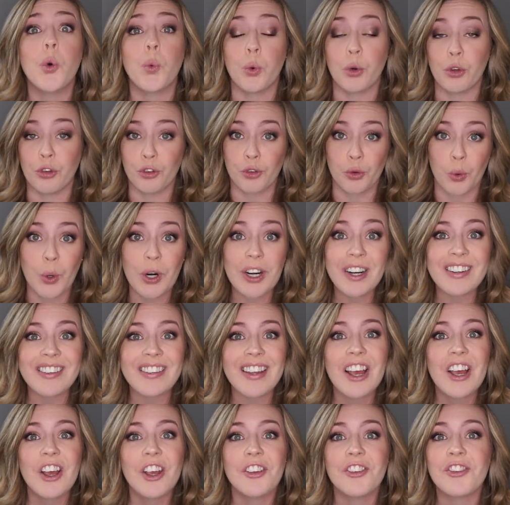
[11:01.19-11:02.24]
resort,
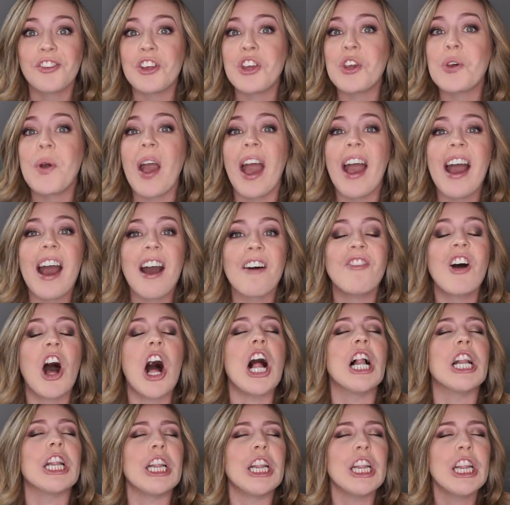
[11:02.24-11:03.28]
so you have
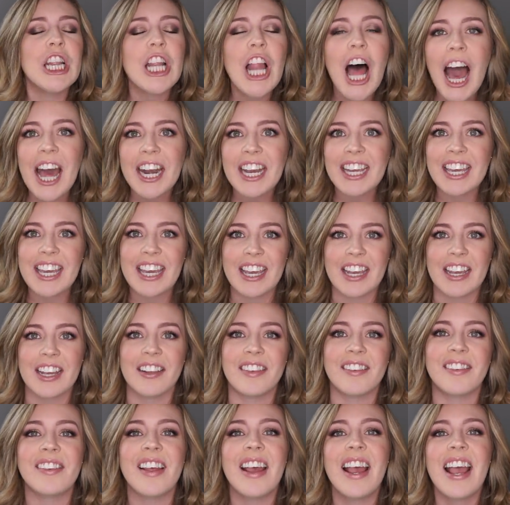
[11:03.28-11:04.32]
a lot of
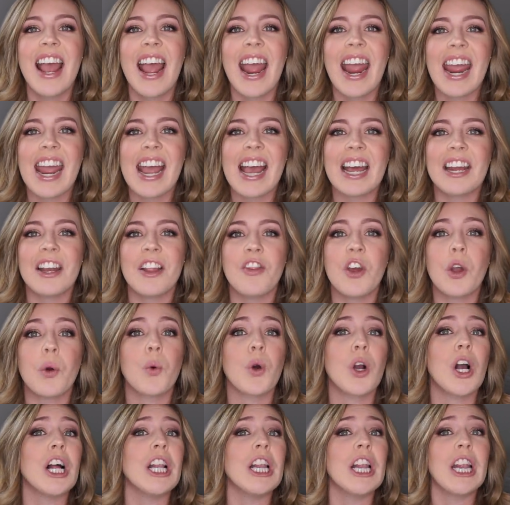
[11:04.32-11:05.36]
kids, and there
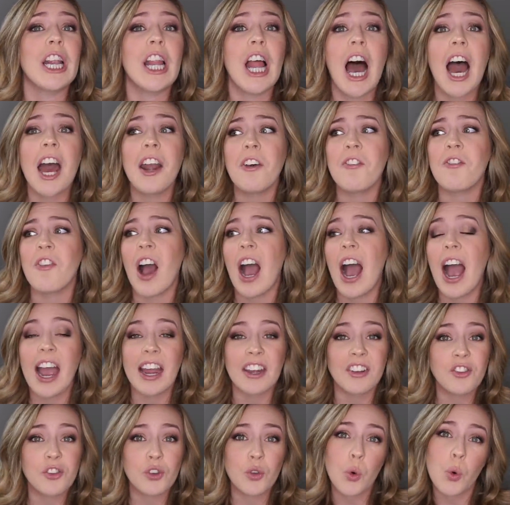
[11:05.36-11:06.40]
were a lot of high
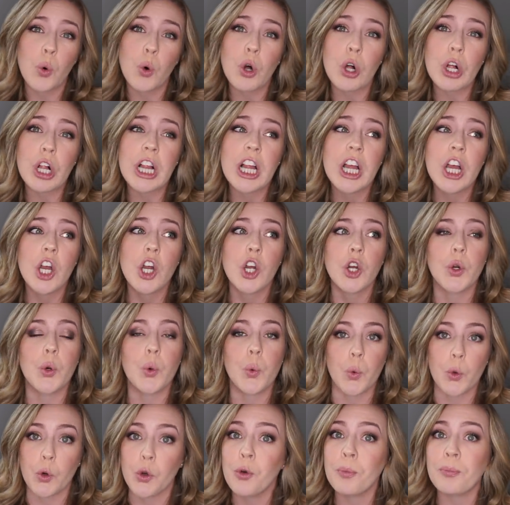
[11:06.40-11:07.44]
school
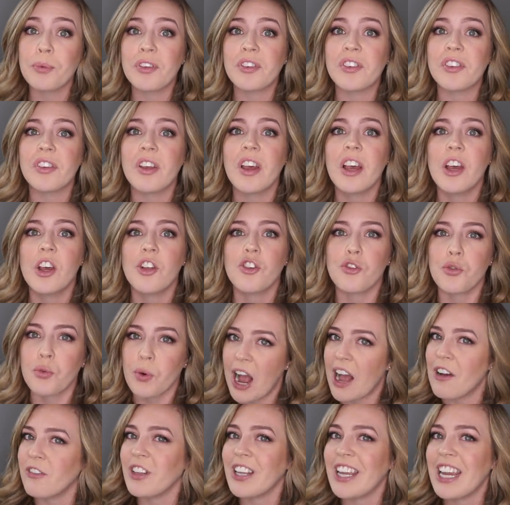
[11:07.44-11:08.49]
groups
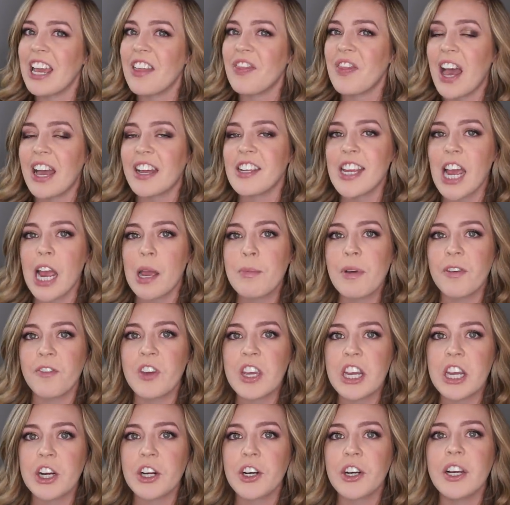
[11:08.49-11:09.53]
traveling at that time of
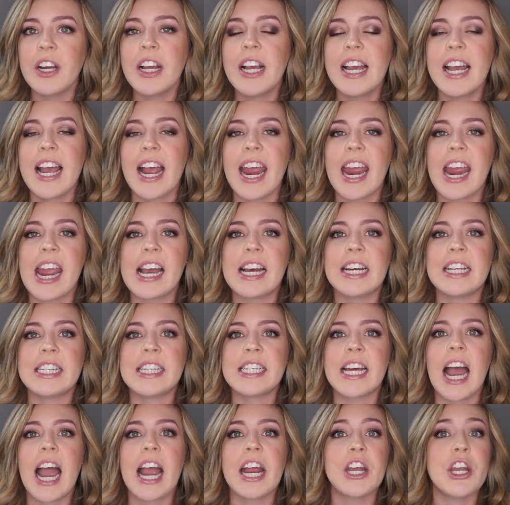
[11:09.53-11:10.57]
year. And
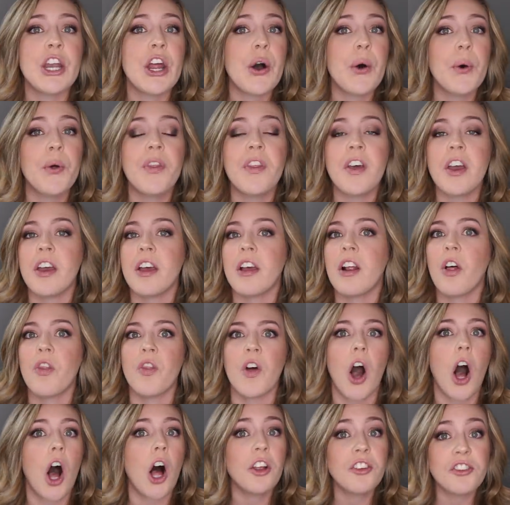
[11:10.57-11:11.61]
I know that
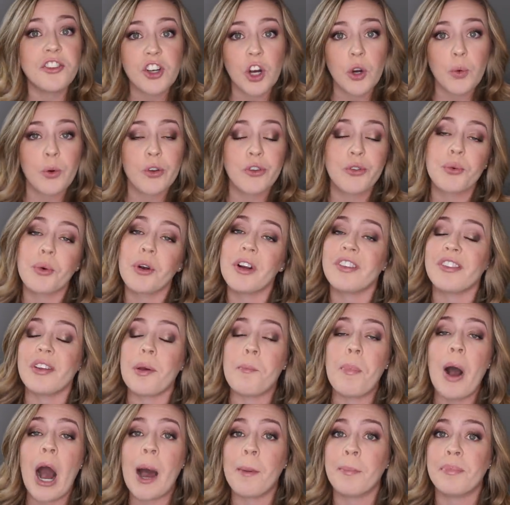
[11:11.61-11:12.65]
the All-Star Resorts
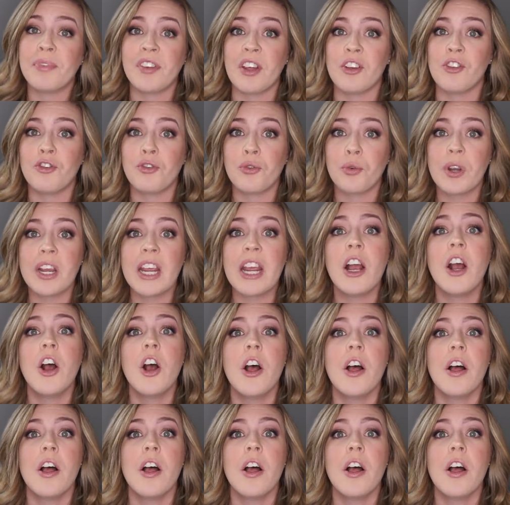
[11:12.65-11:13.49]
and Pop Century,